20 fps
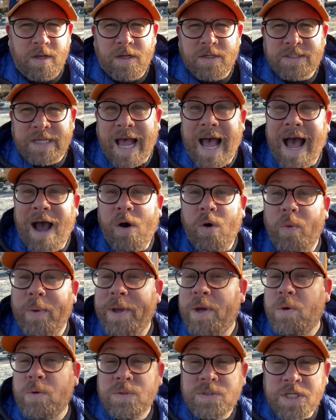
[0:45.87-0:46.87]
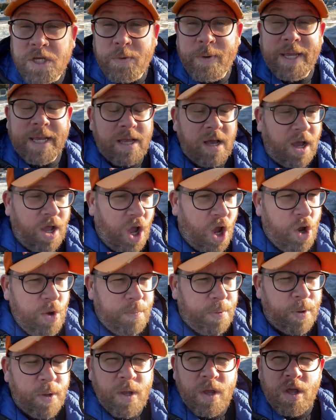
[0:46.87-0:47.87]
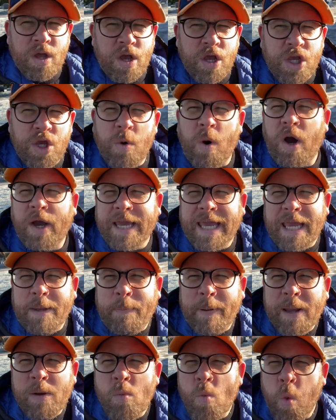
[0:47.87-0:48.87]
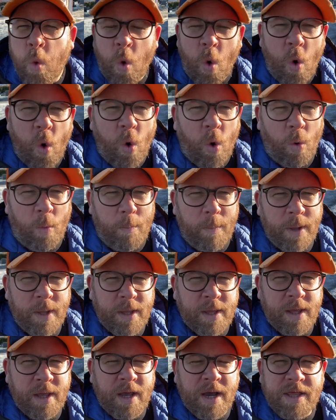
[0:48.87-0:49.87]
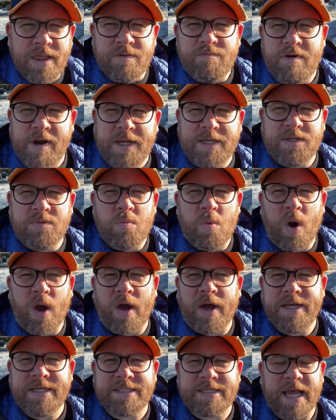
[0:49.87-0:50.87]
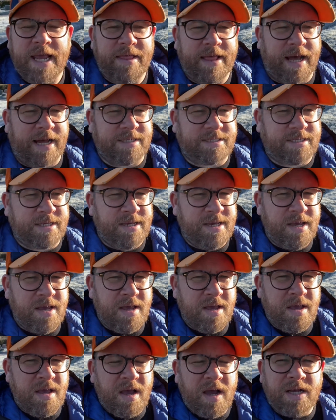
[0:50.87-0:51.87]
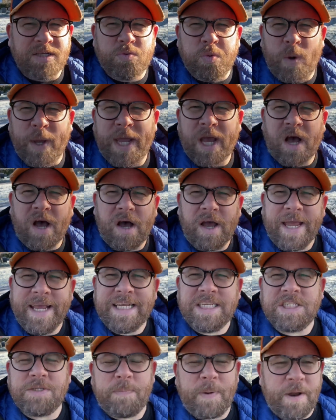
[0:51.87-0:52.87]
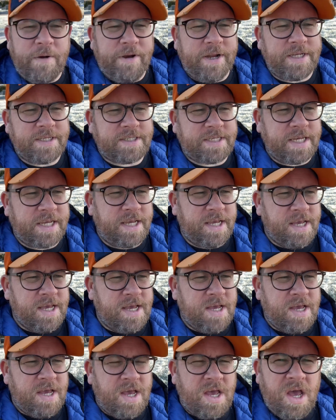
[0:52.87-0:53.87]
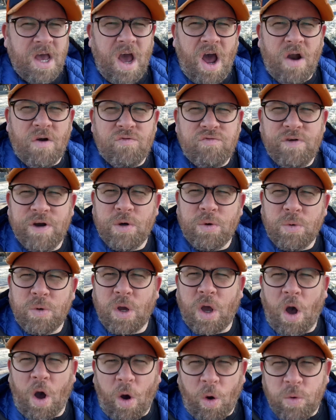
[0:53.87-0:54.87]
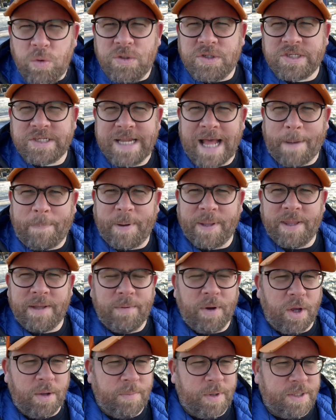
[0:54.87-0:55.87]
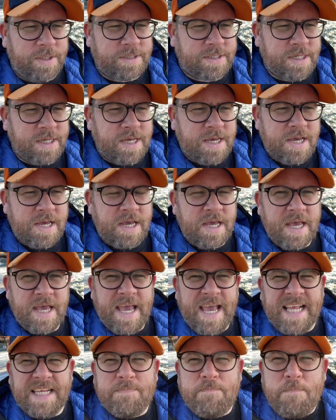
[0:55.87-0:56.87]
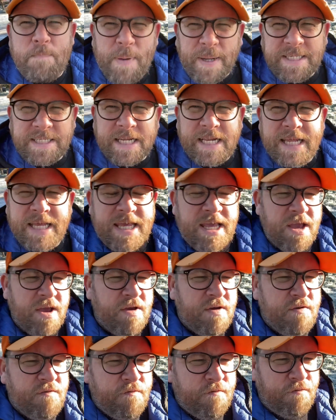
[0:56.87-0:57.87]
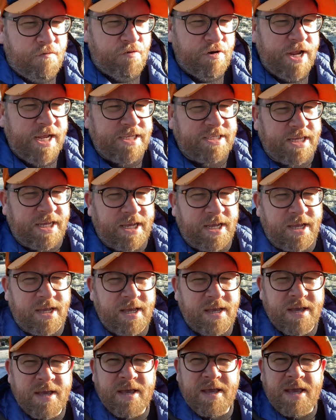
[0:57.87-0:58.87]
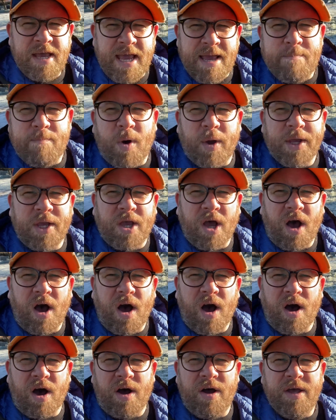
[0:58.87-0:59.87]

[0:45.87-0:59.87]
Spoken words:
So how are we all doing? I hope you are keeping warm, and the reason why I say that, as we are experiencing a real cold snap at the moment. It's bitterly freezing. In my car